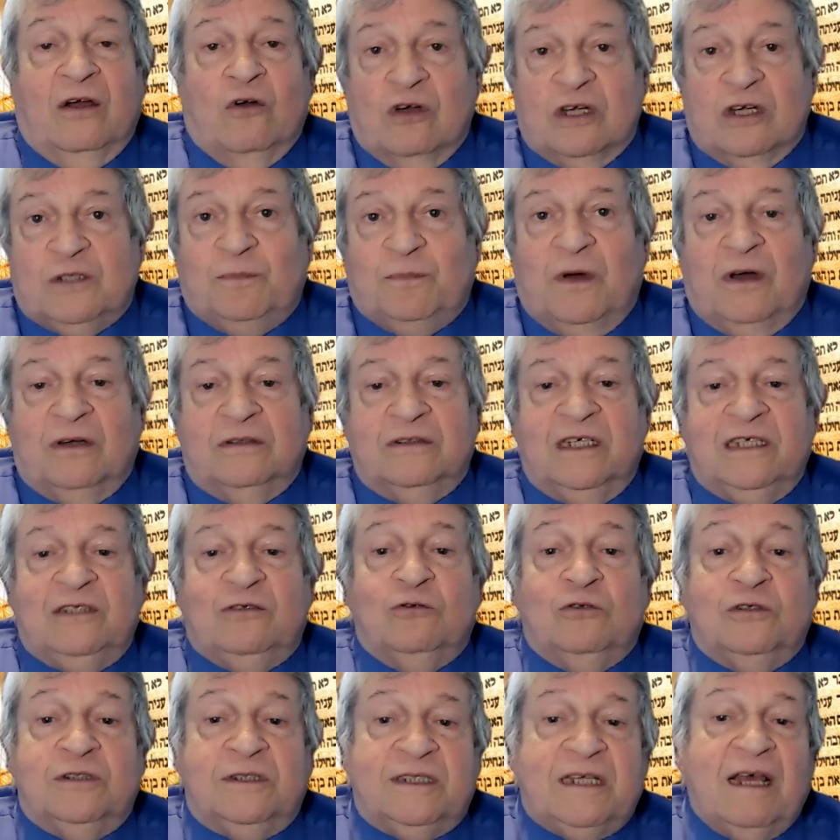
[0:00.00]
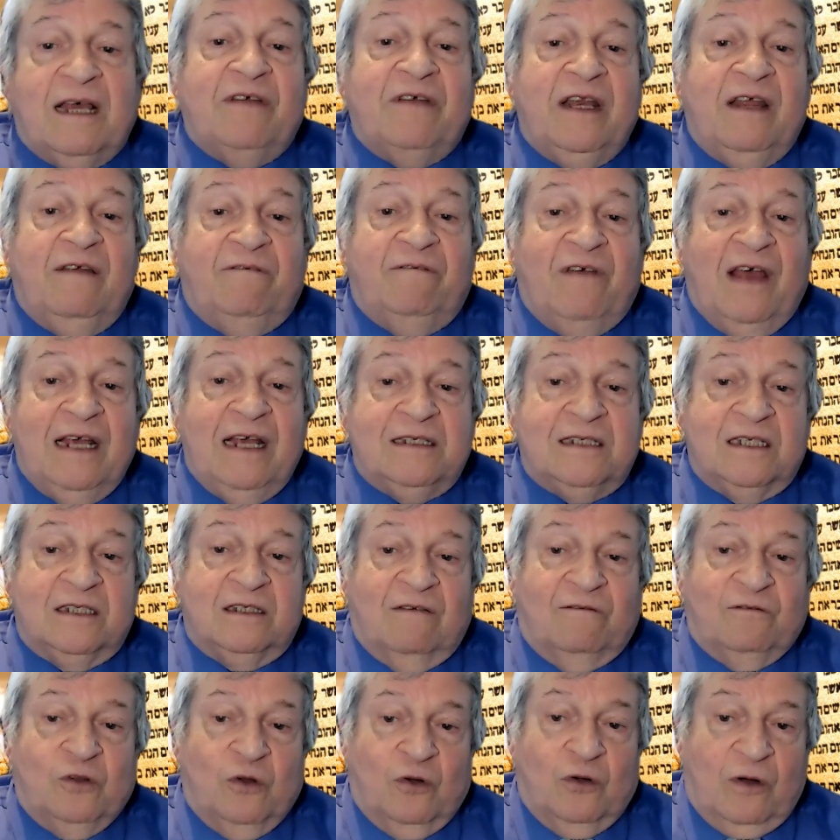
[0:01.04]
corresponding to the 70
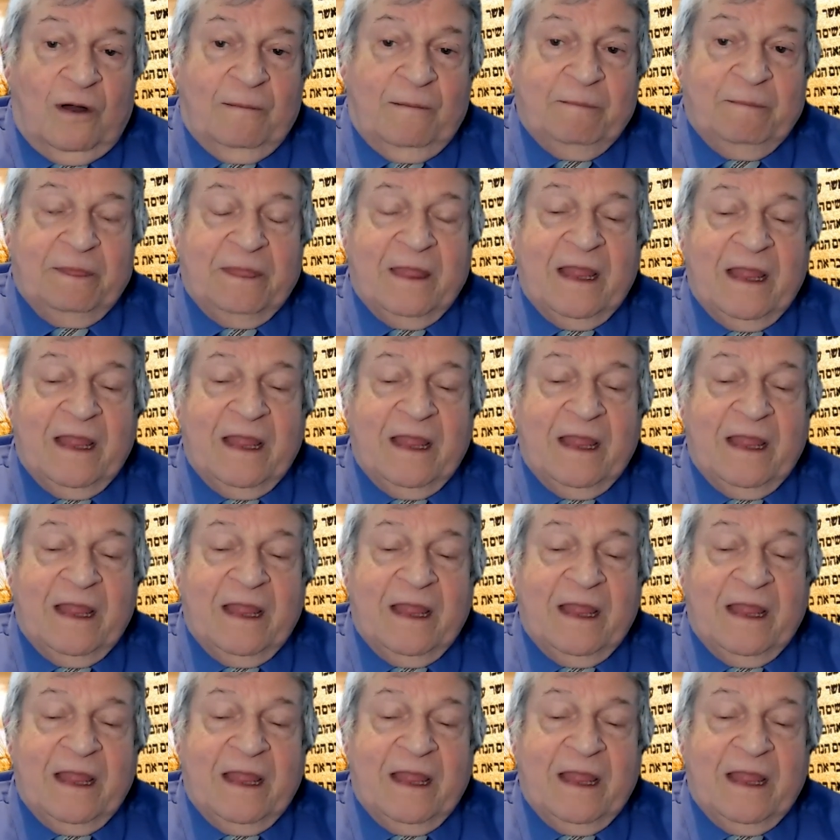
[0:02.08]
faces of Torah.